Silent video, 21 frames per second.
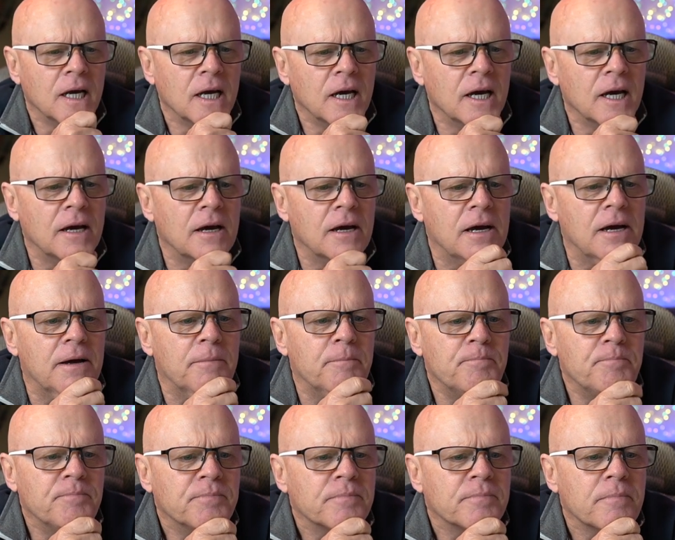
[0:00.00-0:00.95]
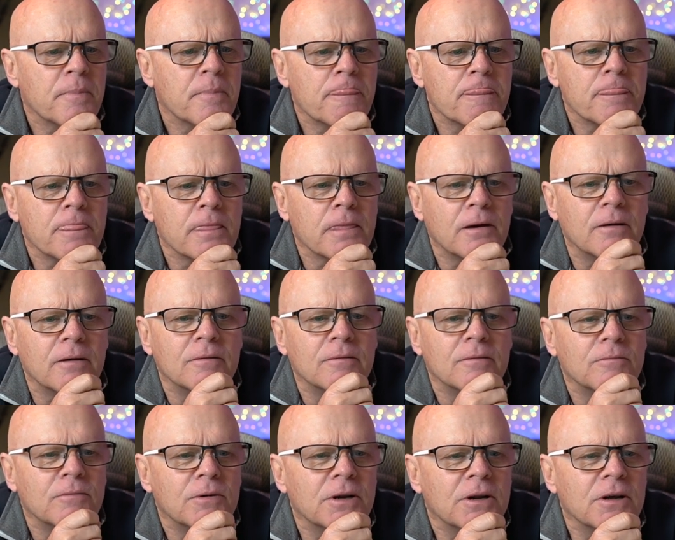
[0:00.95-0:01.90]
Um,
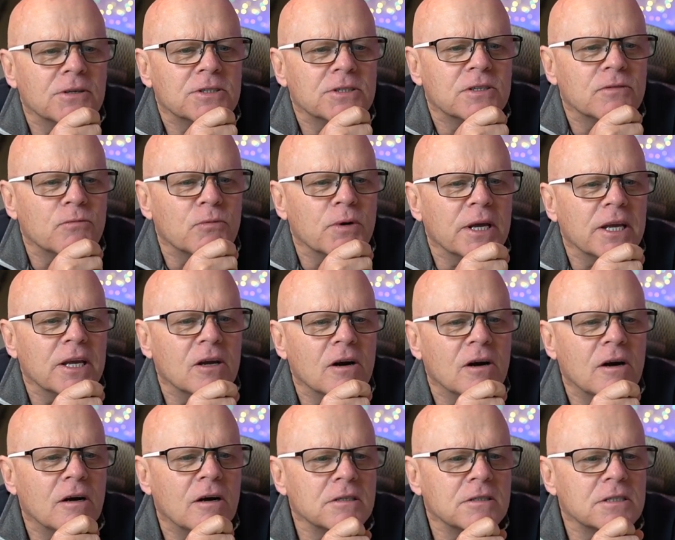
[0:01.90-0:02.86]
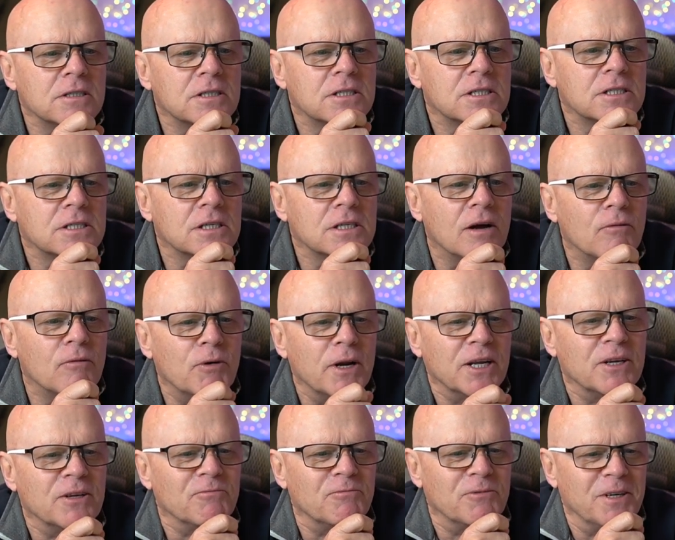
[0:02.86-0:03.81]
what else have we got? Uh,
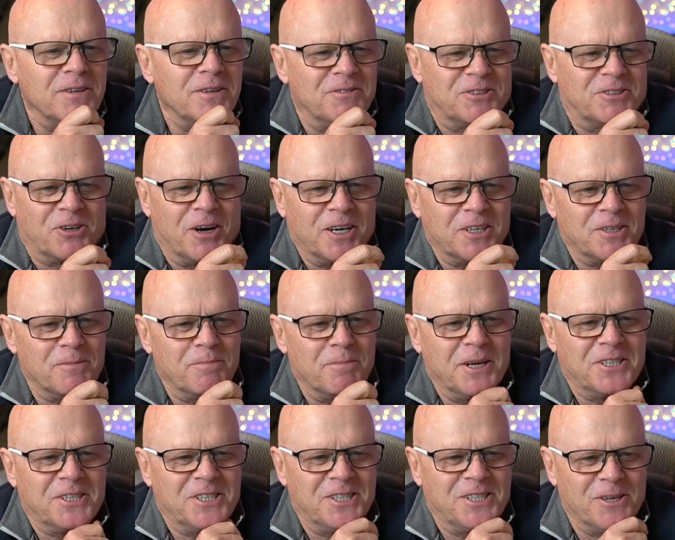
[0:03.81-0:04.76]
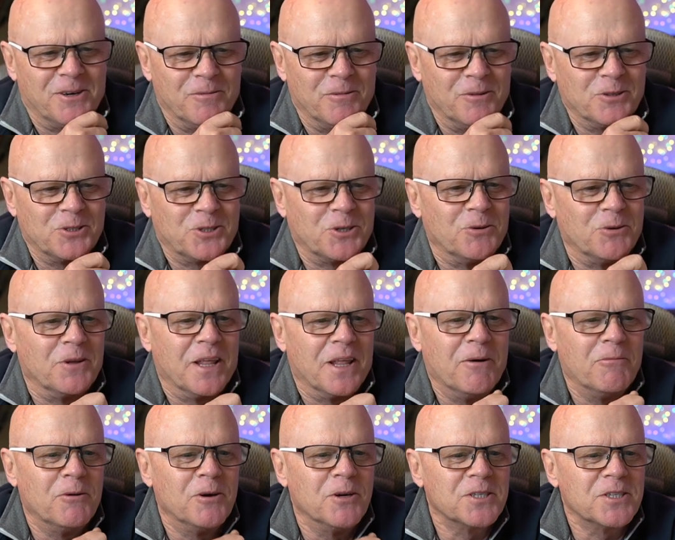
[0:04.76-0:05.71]
Rick re- retract a message. I'm not sure what
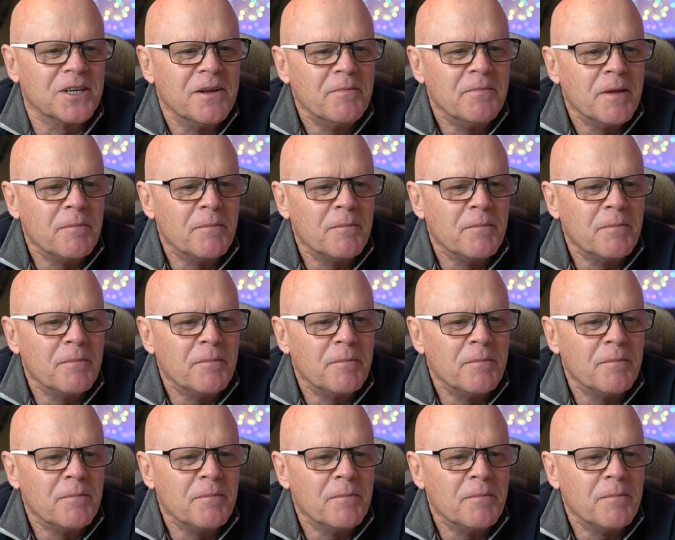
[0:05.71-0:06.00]
that was.